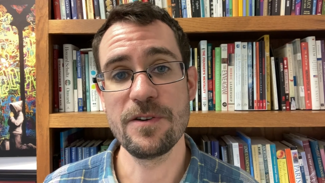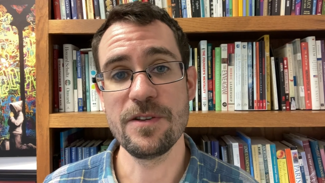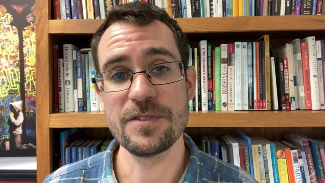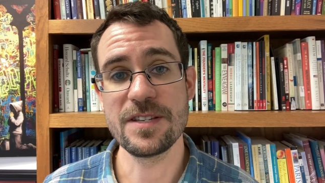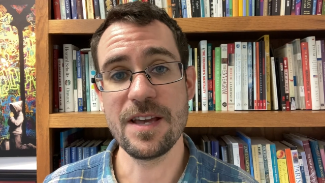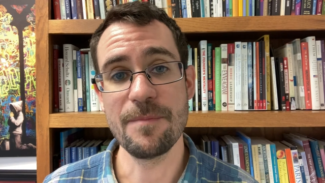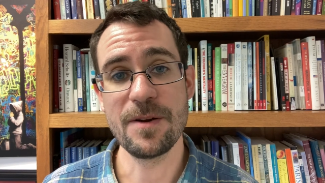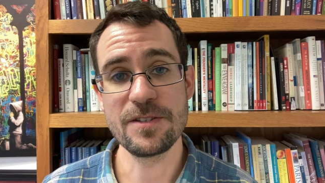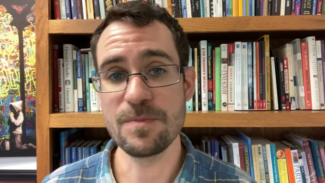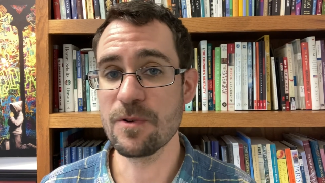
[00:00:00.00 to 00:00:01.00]
You'll see a
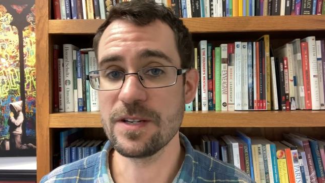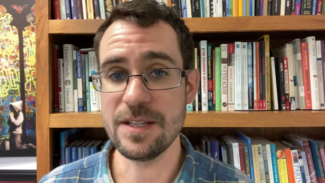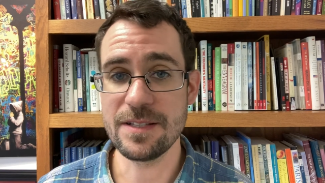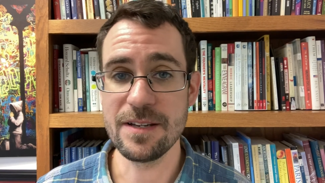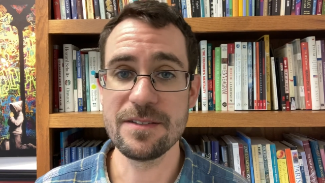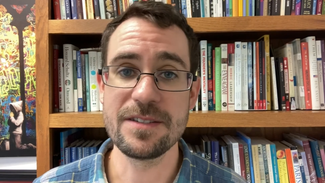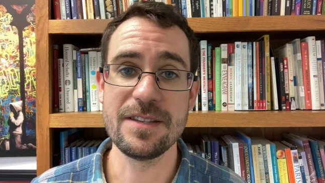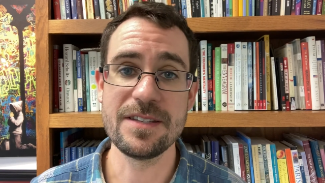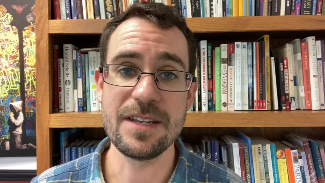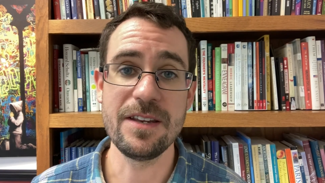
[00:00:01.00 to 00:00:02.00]
bunch more details
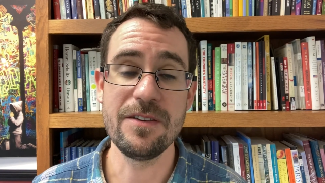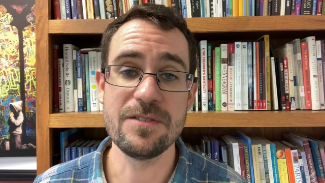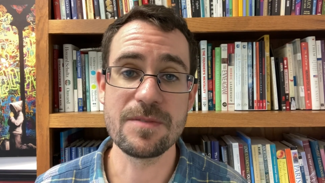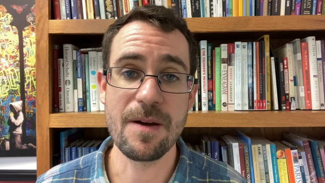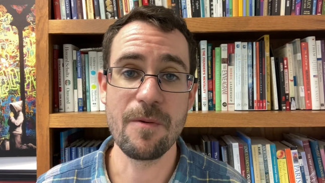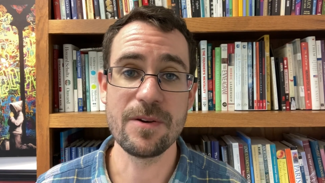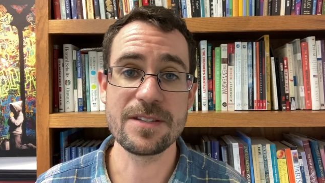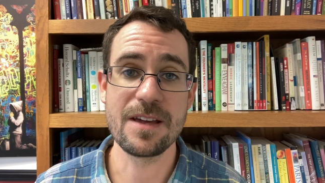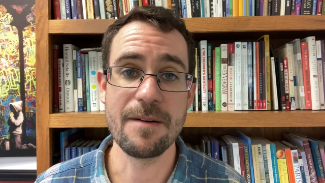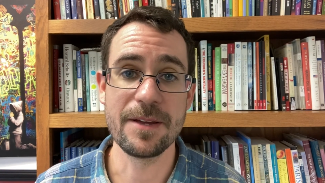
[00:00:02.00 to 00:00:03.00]
in this eNews about
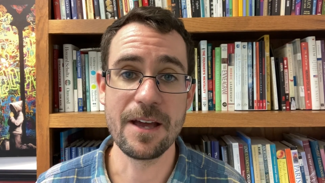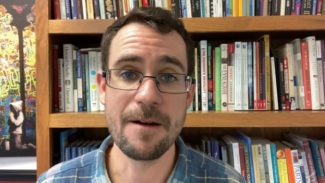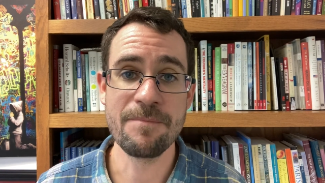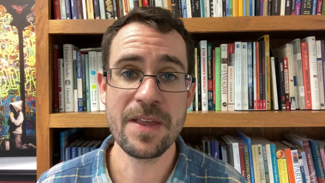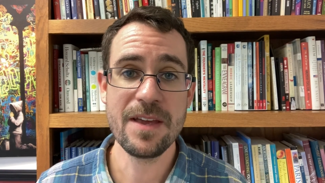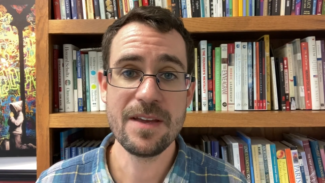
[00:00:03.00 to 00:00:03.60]
what's coming up,